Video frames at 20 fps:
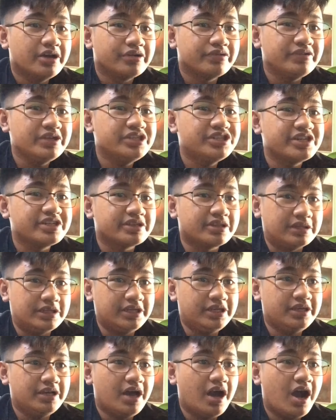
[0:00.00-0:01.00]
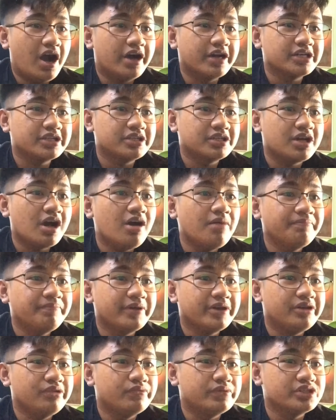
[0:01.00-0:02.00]
recently, our
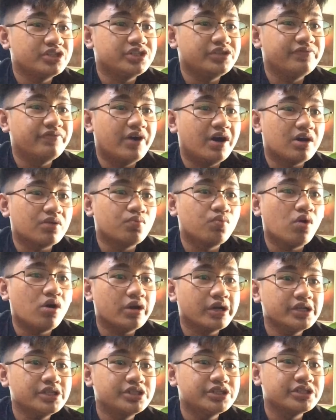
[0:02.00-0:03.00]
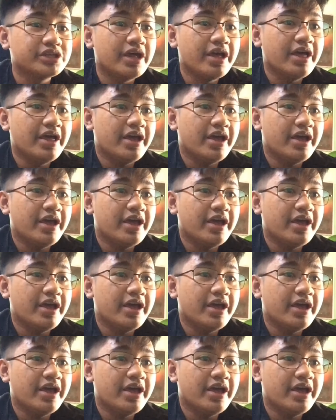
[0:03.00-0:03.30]
company received awards